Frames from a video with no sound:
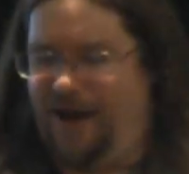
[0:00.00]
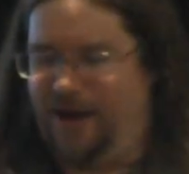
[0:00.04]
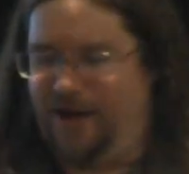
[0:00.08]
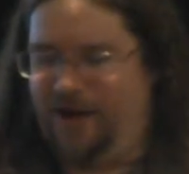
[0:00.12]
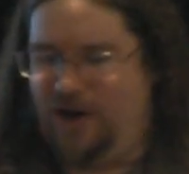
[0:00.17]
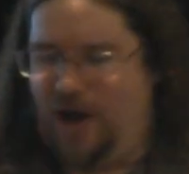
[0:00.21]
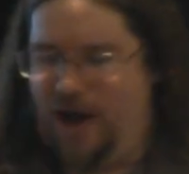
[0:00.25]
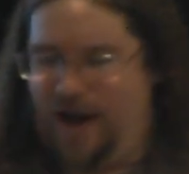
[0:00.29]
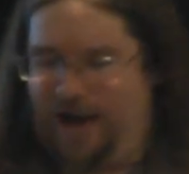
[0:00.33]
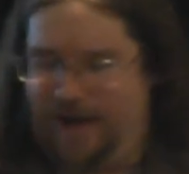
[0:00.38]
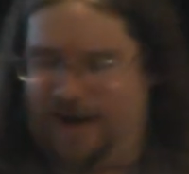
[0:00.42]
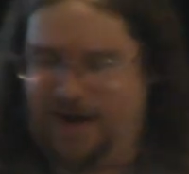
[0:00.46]

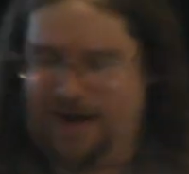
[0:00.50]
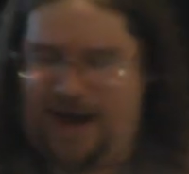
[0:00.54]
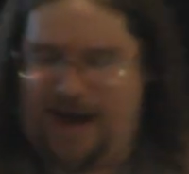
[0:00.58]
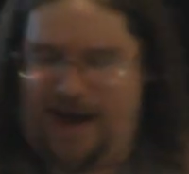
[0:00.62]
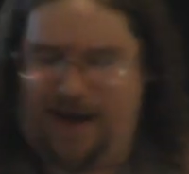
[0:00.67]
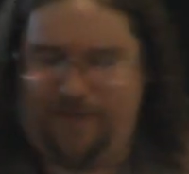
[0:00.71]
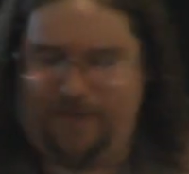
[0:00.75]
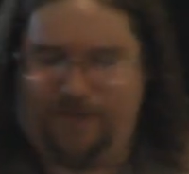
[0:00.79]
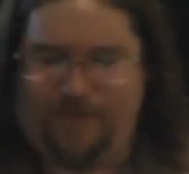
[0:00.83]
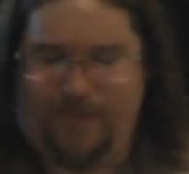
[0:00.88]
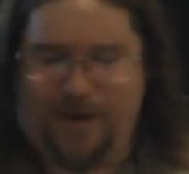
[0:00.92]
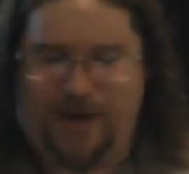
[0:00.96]
no, I didn't
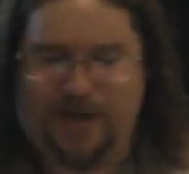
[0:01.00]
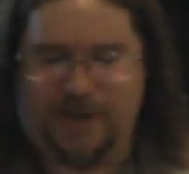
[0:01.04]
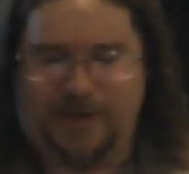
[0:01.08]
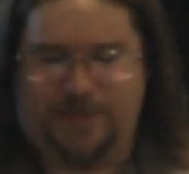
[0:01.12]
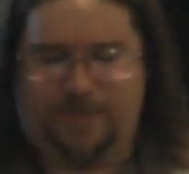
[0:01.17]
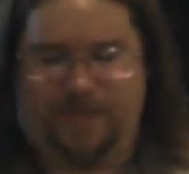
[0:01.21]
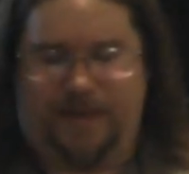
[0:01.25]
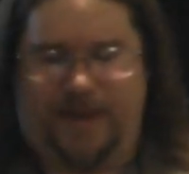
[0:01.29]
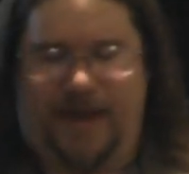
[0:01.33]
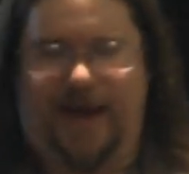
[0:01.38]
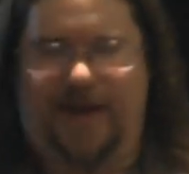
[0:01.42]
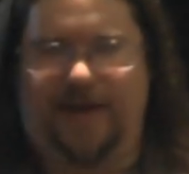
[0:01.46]
have
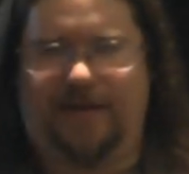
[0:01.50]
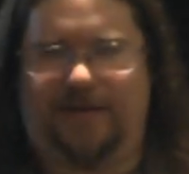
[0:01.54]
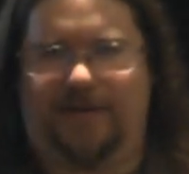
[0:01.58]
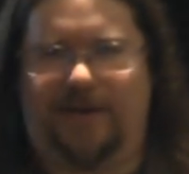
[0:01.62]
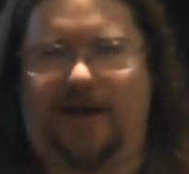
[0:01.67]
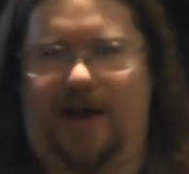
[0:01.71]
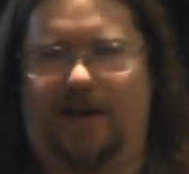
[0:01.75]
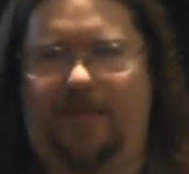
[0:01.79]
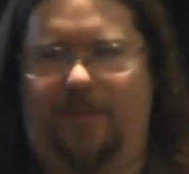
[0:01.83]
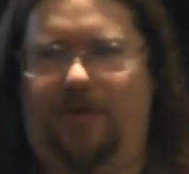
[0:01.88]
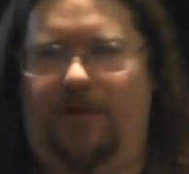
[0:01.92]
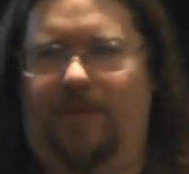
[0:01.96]
much planned to
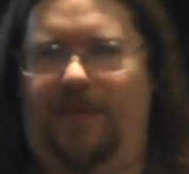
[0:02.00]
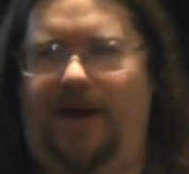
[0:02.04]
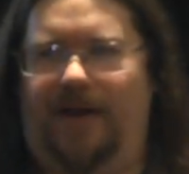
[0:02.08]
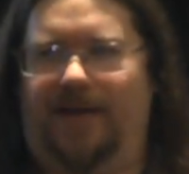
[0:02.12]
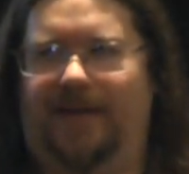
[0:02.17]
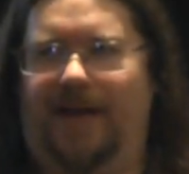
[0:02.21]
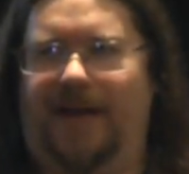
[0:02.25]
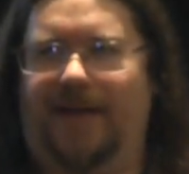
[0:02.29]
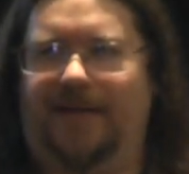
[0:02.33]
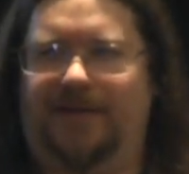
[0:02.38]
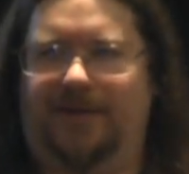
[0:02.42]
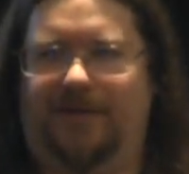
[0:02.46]
talk more
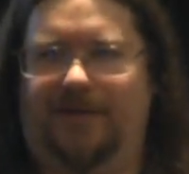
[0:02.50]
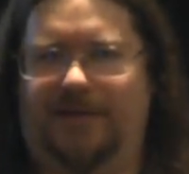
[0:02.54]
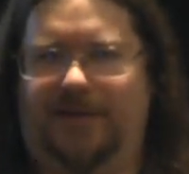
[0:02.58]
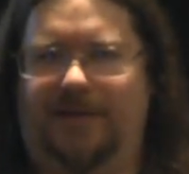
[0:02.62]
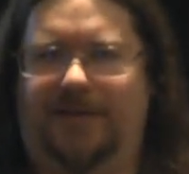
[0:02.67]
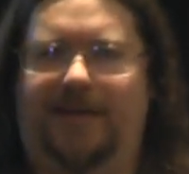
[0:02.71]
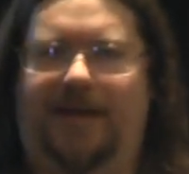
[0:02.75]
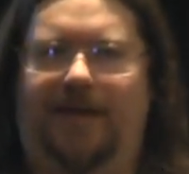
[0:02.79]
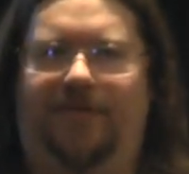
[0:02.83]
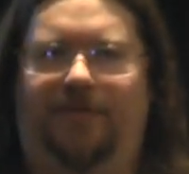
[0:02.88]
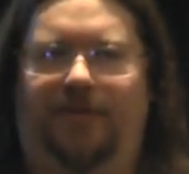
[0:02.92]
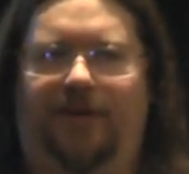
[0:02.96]
about that, so this
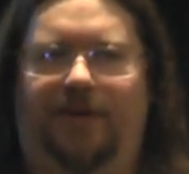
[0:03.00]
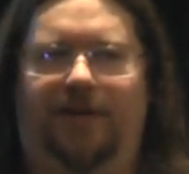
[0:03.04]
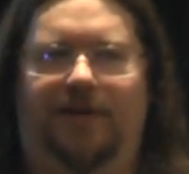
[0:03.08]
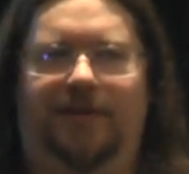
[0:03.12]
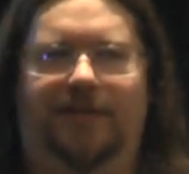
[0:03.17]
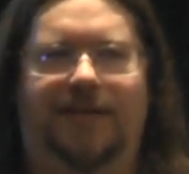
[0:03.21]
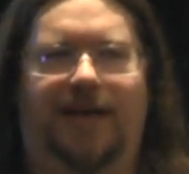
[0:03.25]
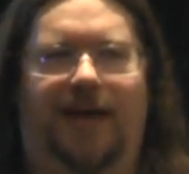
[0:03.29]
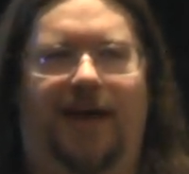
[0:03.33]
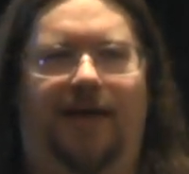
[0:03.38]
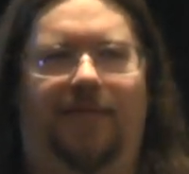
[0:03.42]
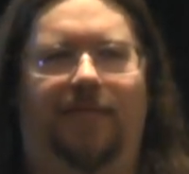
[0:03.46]
is definitely a
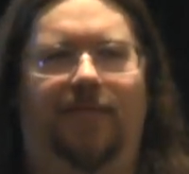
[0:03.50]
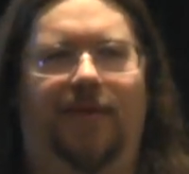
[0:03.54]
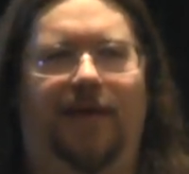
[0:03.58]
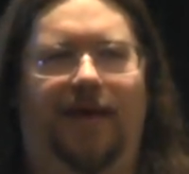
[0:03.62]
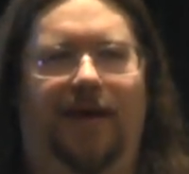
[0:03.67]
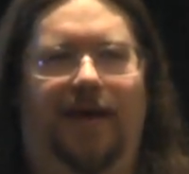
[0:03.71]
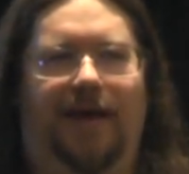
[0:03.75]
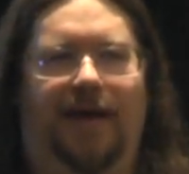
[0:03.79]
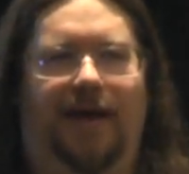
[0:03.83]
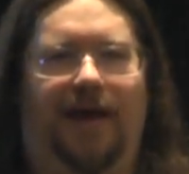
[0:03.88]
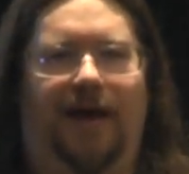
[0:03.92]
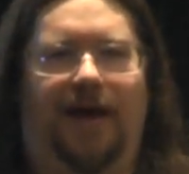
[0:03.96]
good time.
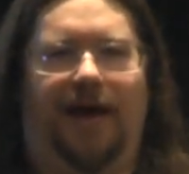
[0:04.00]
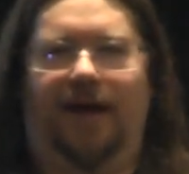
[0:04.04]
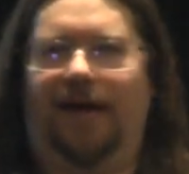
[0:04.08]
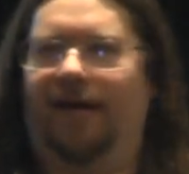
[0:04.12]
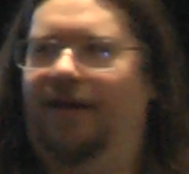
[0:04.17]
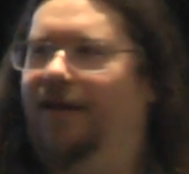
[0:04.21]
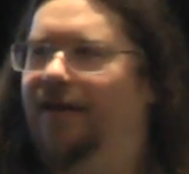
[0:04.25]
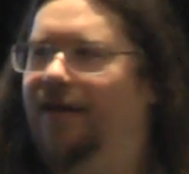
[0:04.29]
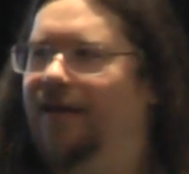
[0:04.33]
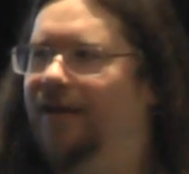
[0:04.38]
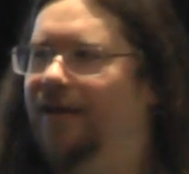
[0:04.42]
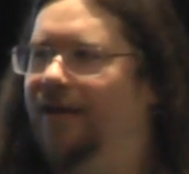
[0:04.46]

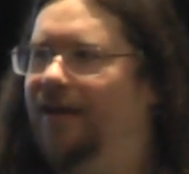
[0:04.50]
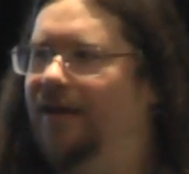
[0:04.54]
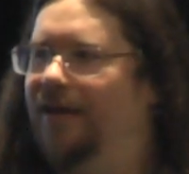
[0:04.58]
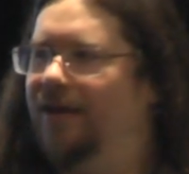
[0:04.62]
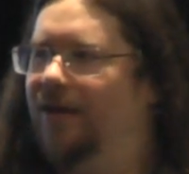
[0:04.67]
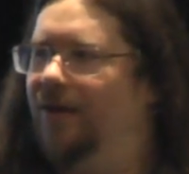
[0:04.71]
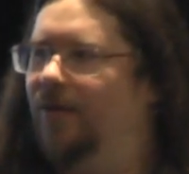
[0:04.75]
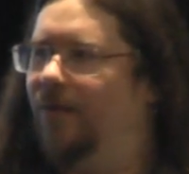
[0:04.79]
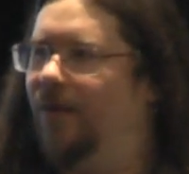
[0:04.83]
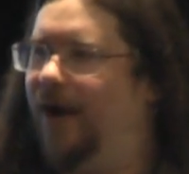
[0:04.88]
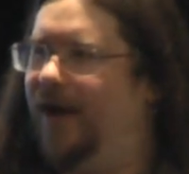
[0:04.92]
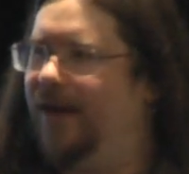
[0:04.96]

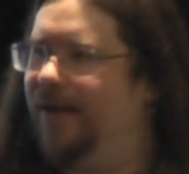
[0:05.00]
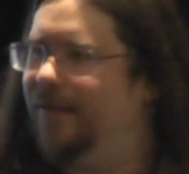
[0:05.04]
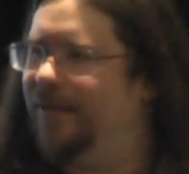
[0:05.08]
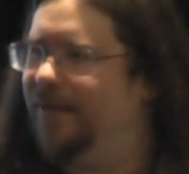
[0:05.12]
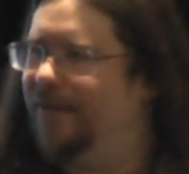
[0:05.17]
What?